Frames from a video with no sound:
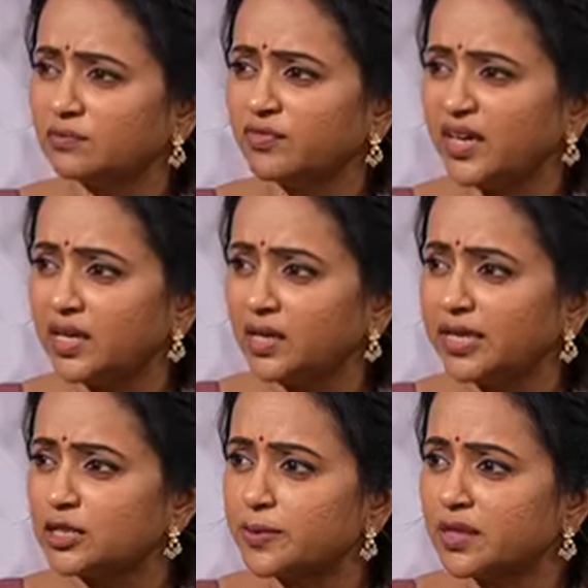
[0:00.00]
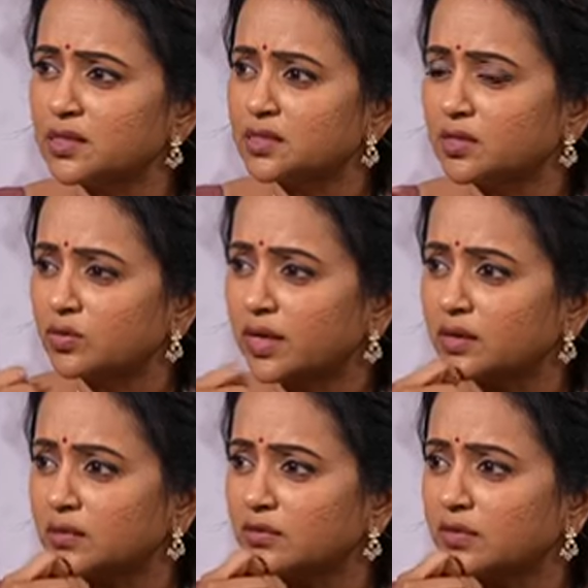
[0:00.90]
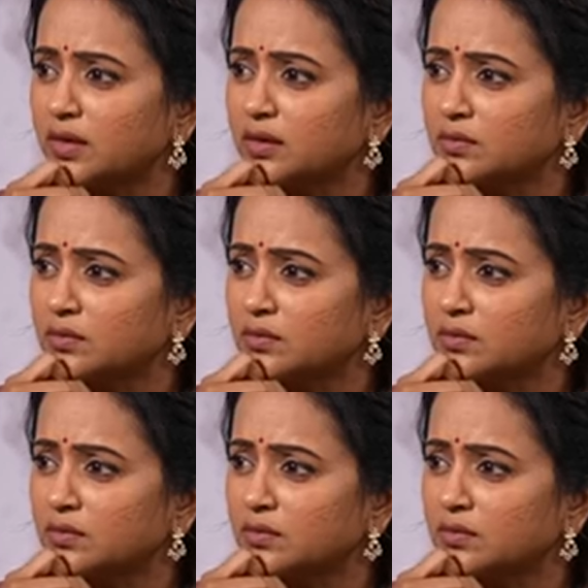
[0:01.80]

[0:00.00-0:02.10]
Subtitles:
wild experience that you had while